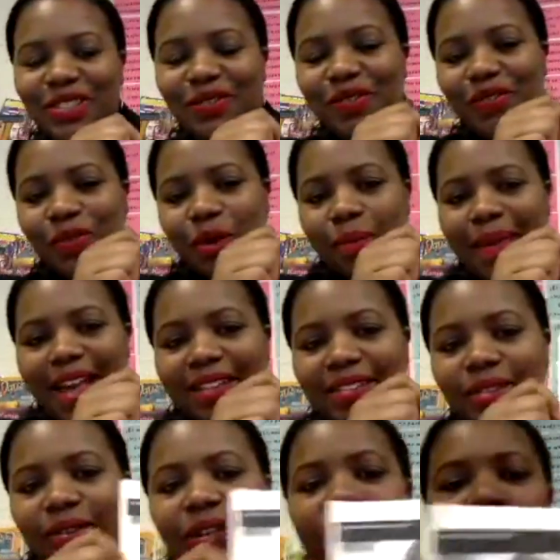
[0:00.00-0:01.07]
format. So
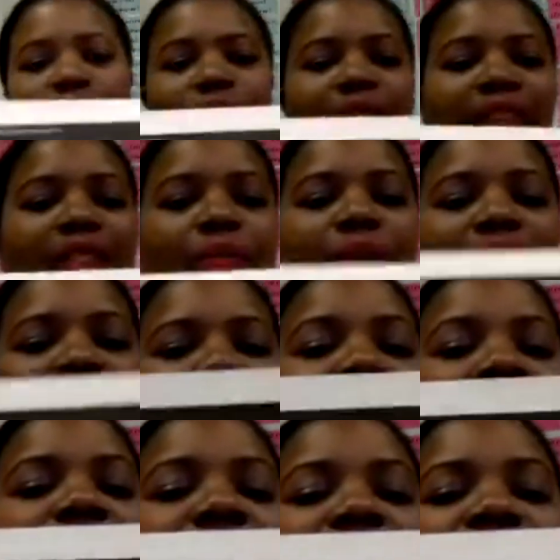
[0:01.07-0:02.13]
here's one of the pictures
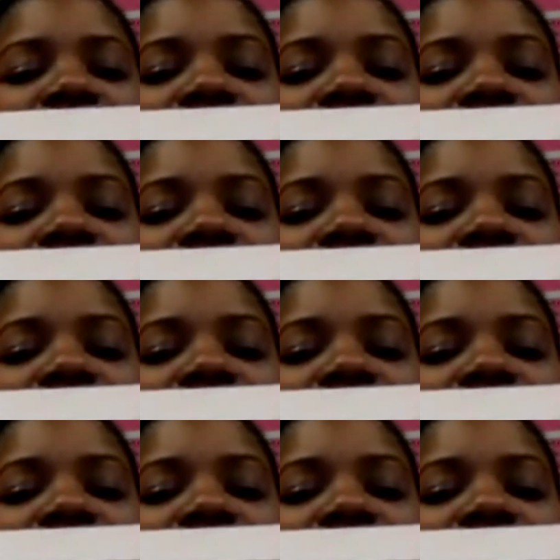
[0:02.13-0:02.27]
here.